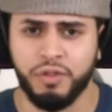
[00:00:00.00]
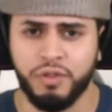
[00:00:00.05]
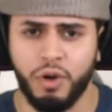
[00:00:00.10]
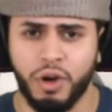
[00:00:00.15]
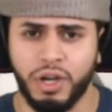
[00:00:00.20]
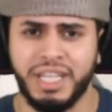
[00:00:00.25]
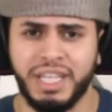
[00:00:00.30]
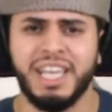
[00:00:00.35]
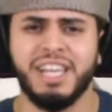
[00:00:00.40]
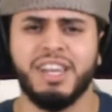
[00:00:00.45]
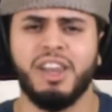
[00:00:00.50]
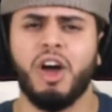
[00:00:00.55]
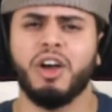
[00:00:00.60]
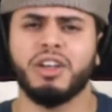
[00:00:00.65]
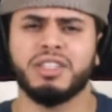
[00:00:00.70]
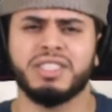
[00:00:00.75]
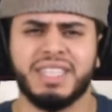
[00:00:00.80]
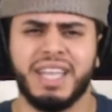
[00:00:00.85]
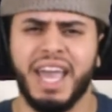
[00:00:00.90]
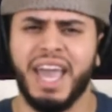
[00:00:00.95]
to Floyd, he
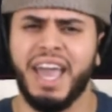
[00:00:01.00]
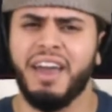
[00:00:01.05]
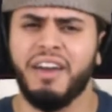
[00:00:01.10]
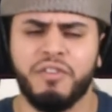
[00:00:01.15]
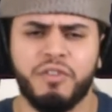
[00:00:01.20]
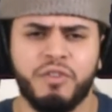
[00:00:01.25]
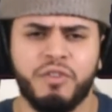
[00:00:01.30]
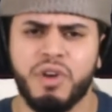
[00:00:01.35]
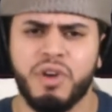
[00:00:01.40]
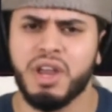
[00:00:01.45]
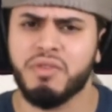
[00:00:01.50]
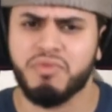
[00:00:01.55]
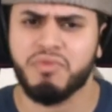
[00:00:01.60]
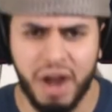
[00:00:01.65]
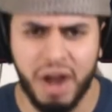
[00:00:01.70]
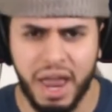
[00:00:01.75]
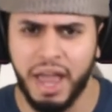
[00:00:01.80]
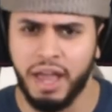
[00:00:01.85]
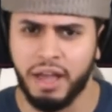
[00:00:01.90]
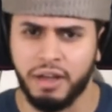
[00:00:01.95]
lost every
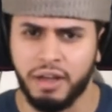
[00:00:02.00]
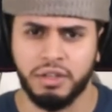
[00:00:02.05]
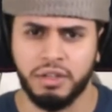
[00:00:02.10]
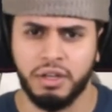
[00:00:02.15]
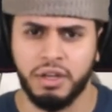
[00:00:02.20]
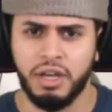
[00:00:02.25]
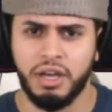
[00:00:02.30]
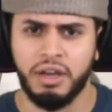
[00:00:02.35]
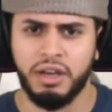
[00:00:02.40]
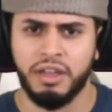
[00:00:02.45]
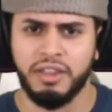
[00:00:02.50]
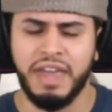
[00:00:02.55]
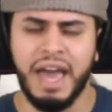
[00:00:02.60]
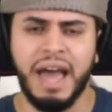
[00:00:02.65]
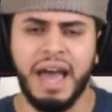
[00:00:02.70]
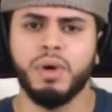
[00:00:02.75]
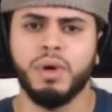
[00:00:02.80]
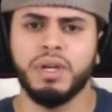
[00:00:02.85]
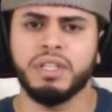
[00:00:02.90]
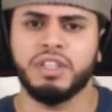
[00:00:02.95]
round.
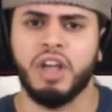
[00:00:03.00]
That